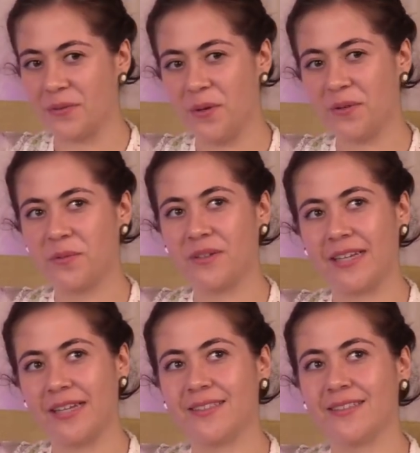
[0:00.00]
workbook
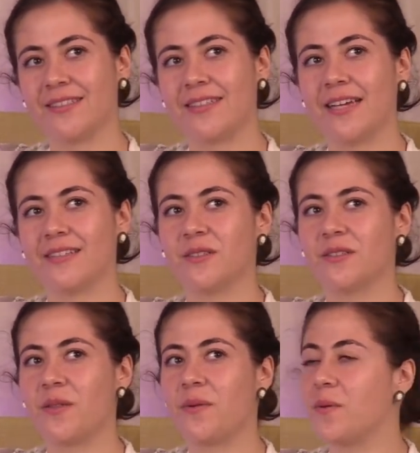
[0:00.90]
lessons takes us
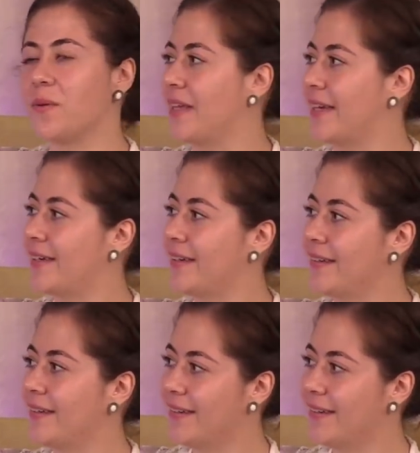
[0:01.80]
through like mm.